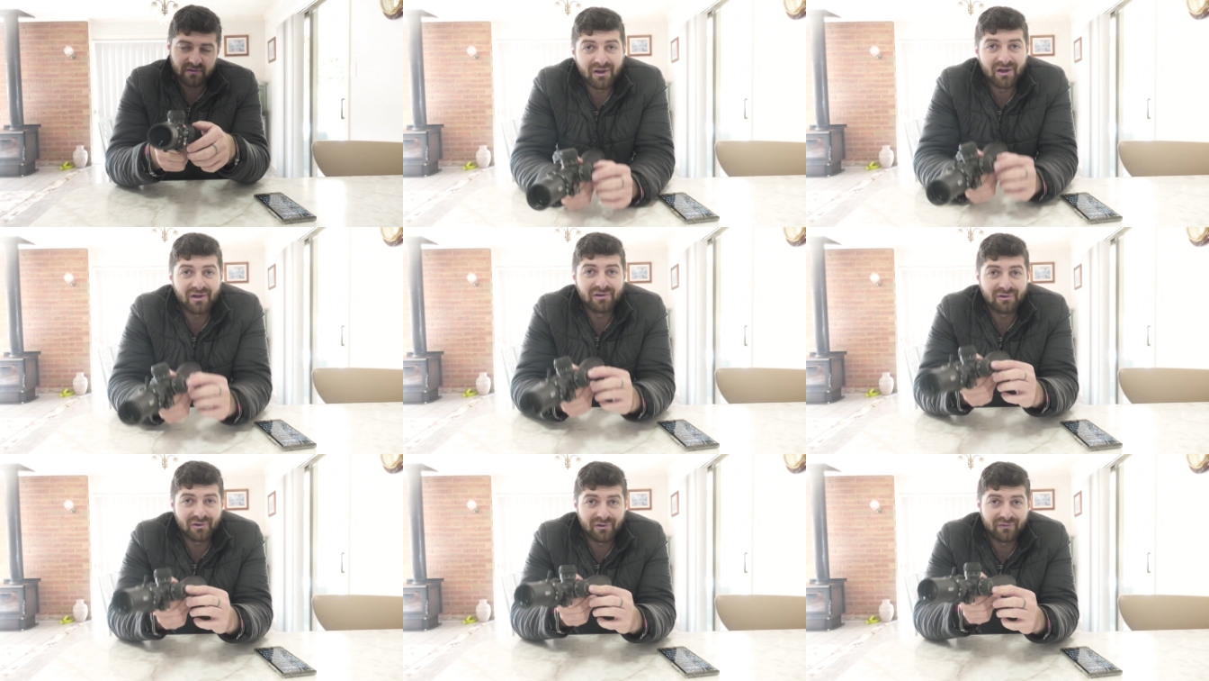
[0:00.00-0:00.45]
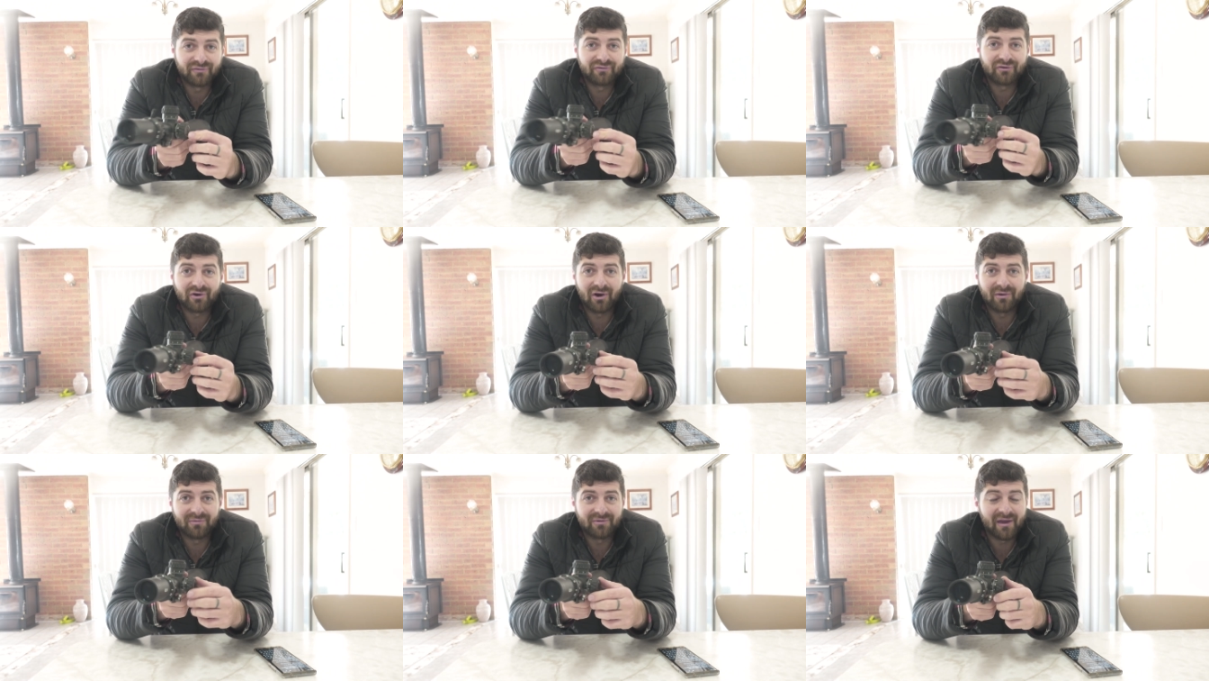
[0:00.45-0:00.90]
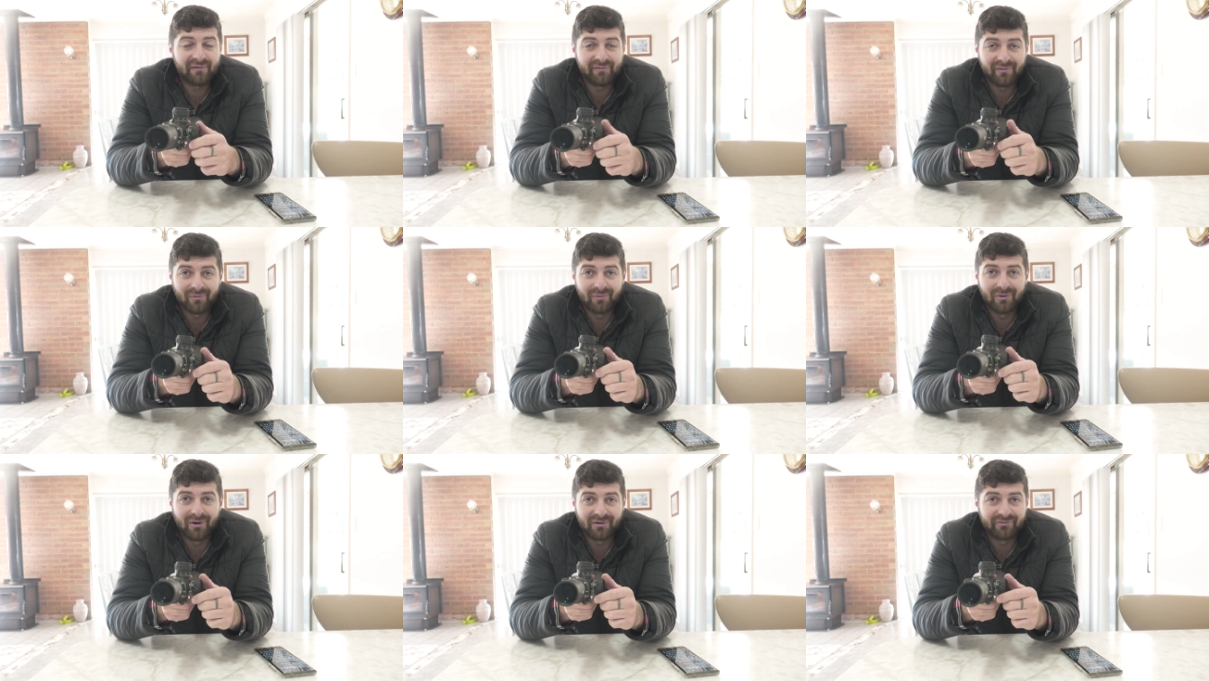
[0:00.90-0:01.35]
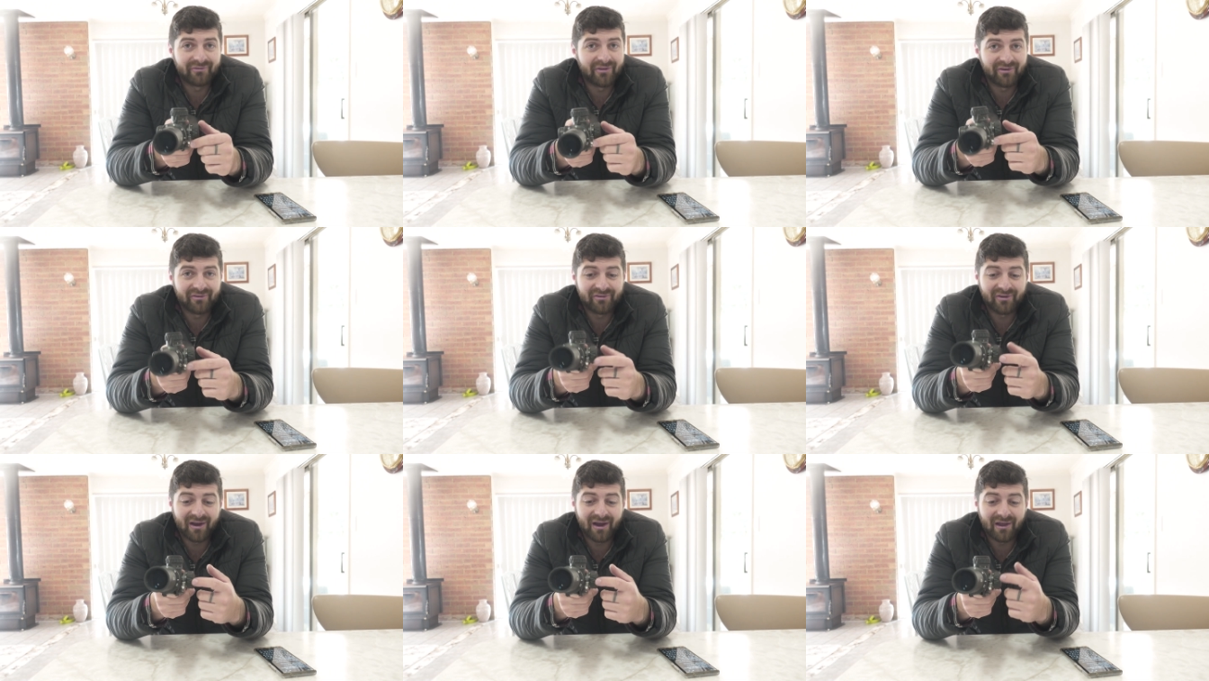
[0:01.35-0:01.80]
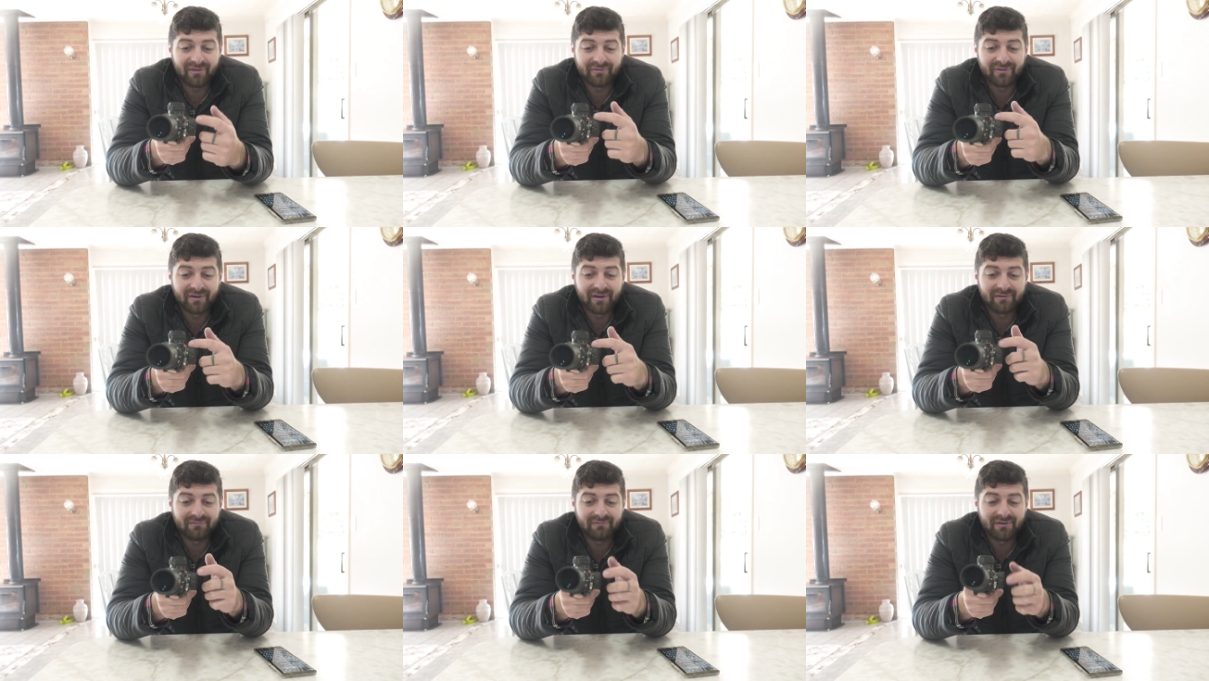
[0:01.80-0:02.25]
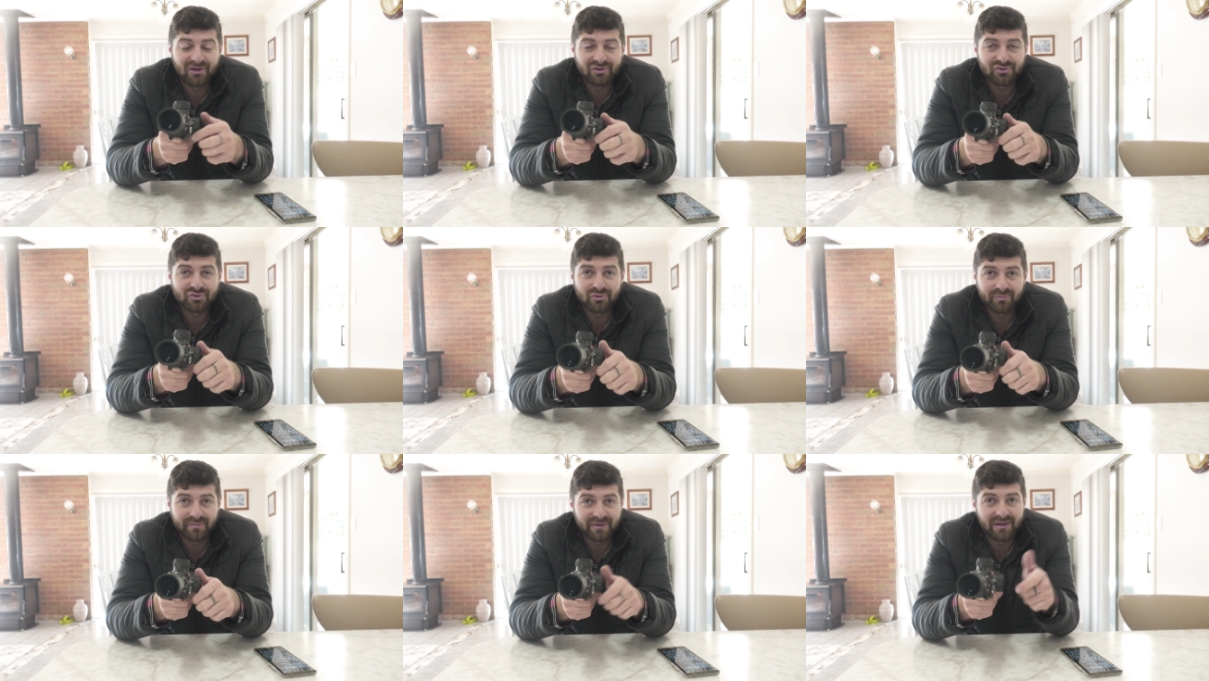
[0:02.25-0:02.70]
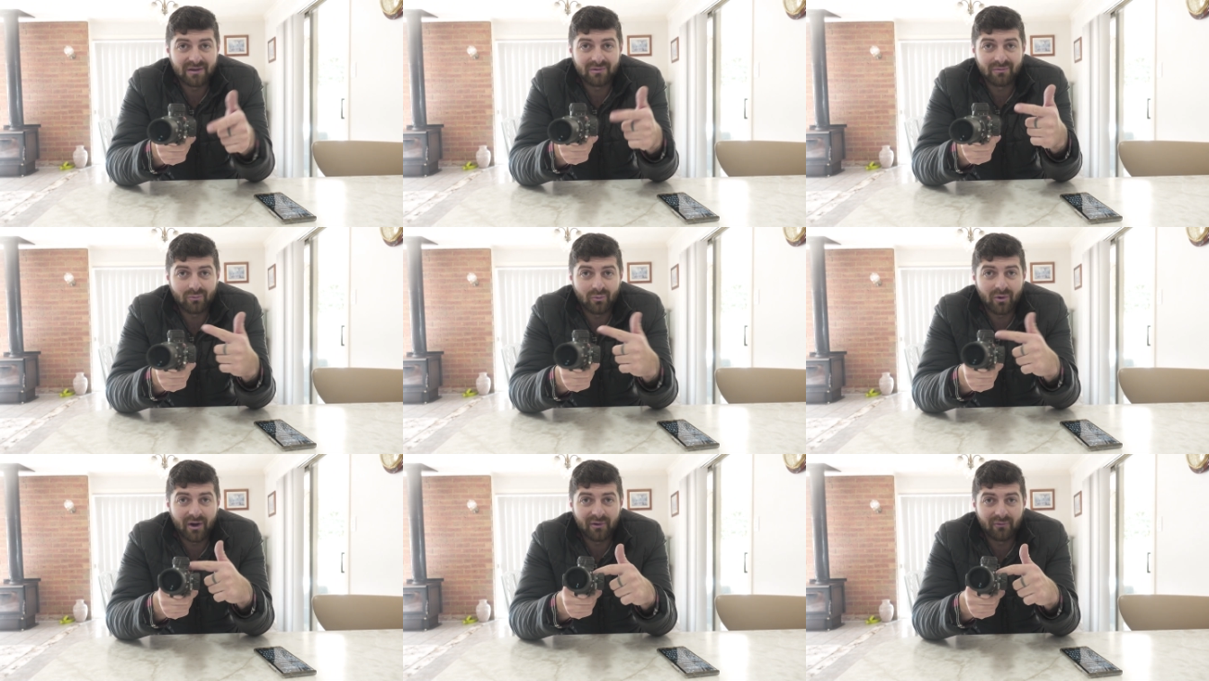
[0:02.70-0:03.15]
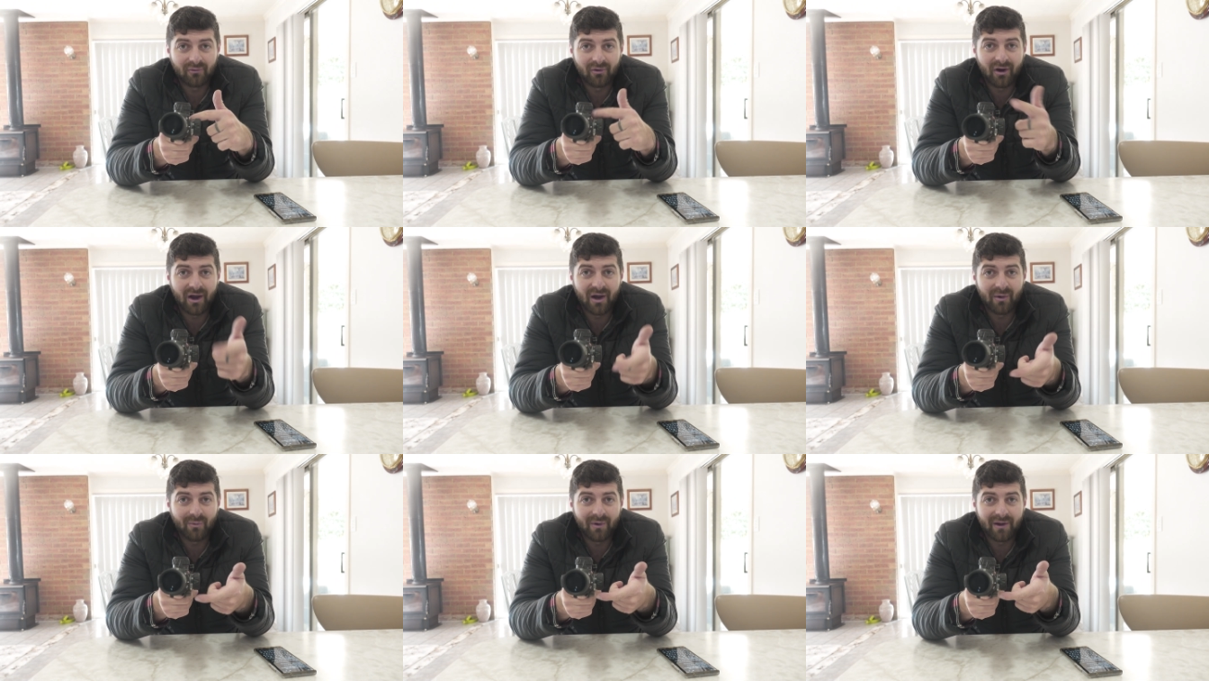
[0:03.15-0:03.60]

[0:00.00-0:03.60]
A lot of scopes haven't worked this out, that it should be 1 right,